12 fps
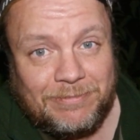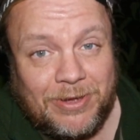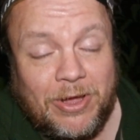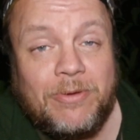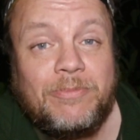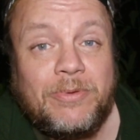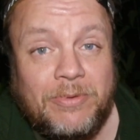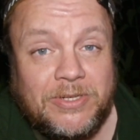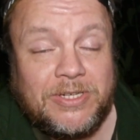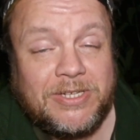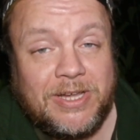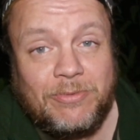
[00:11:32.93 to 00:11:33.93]
I hope,
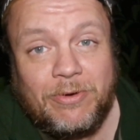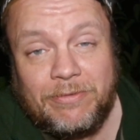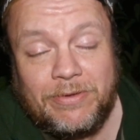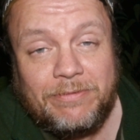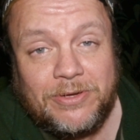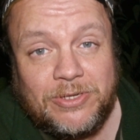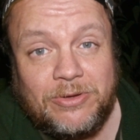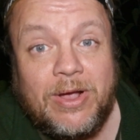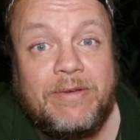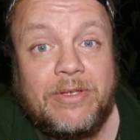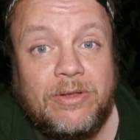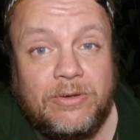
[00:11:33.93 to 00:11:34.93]
as I say, wherever you're fishing, you're
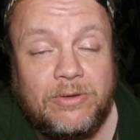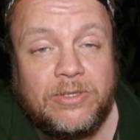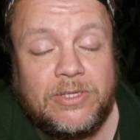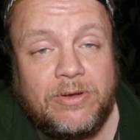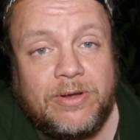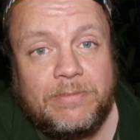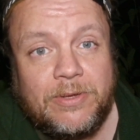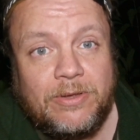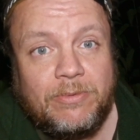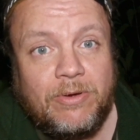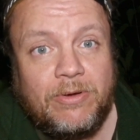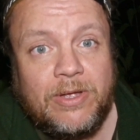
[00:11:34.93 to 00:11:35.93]
having a good time and
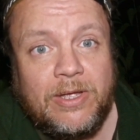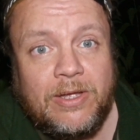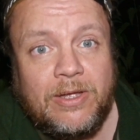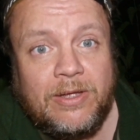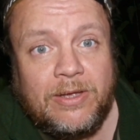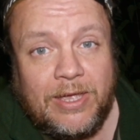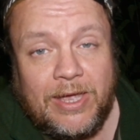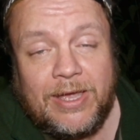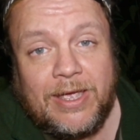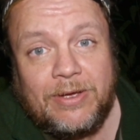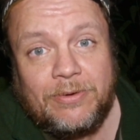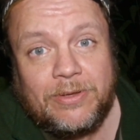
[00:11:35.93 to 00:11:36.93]
you are
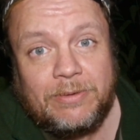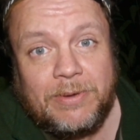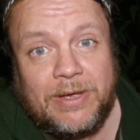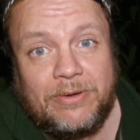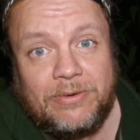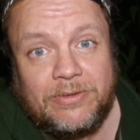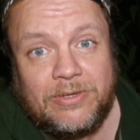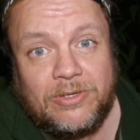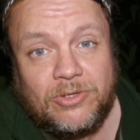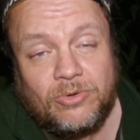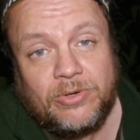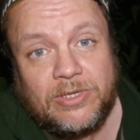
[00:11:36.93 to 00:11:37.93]
getting out and about and
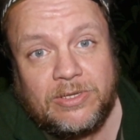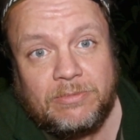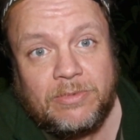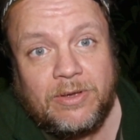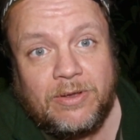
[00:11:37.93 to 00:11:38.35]
enjoying some